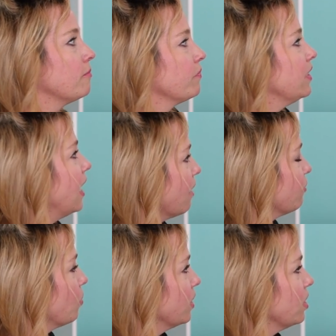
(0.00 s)
Yeah,
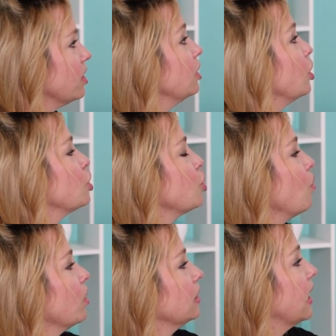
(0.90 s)
for winter. It looks so
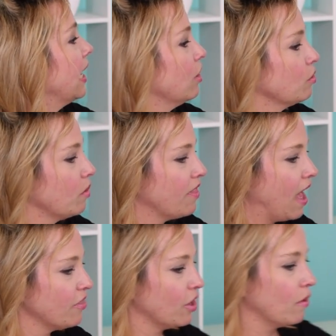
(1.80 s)
good layered with
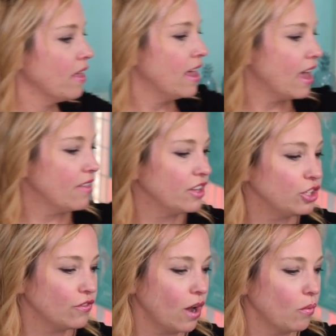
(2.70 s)
that, though. And then
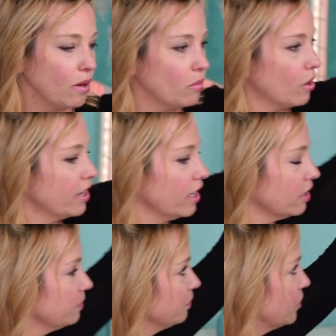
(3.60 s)
you've got one more here
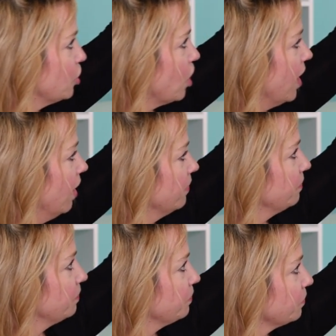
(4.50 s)
to try on.
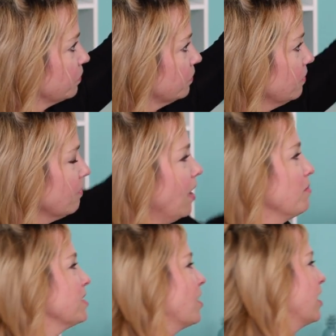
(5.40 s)
I'm sorry.